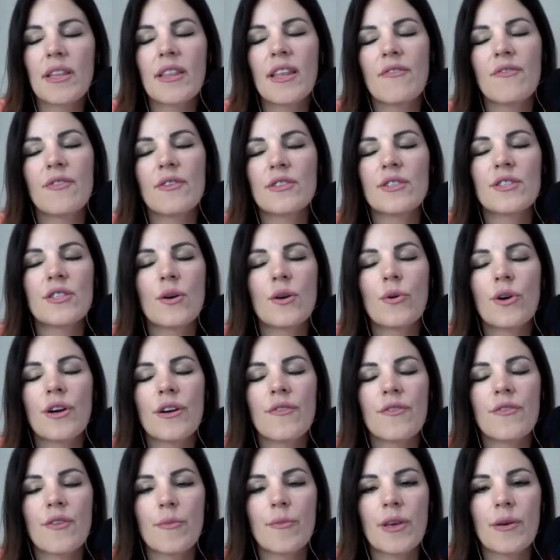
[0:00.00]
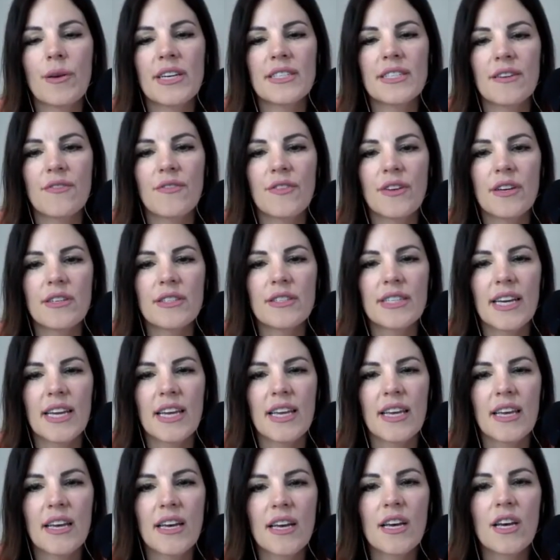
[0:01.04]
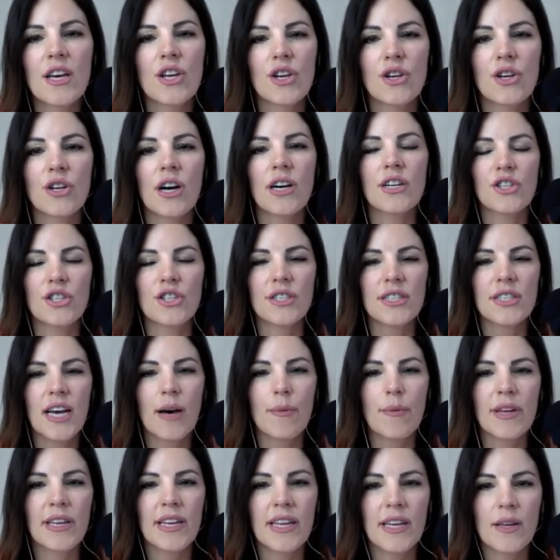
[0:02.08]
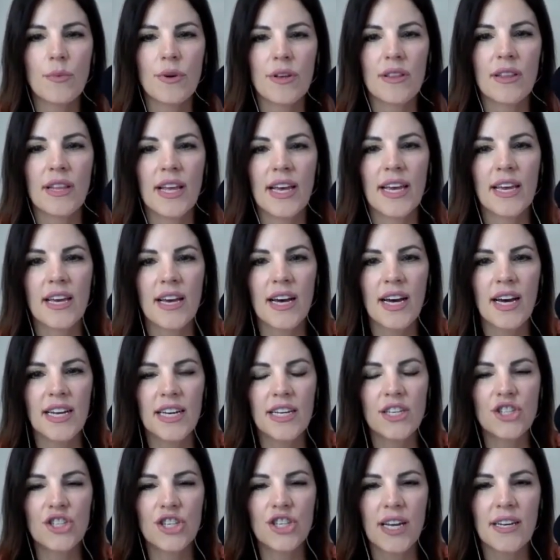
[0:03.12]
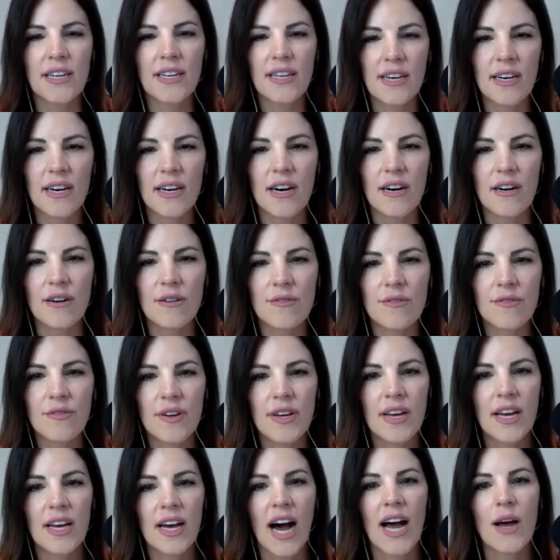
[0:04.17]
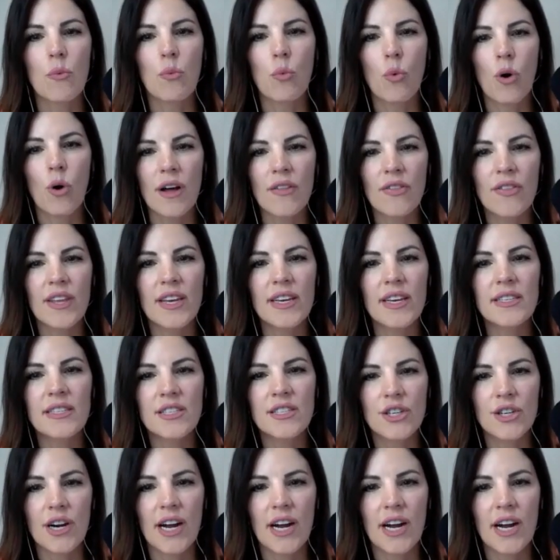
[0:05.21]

mean, that feels so good for me because it feels like you're not just coming in with like an agenda of, I want this.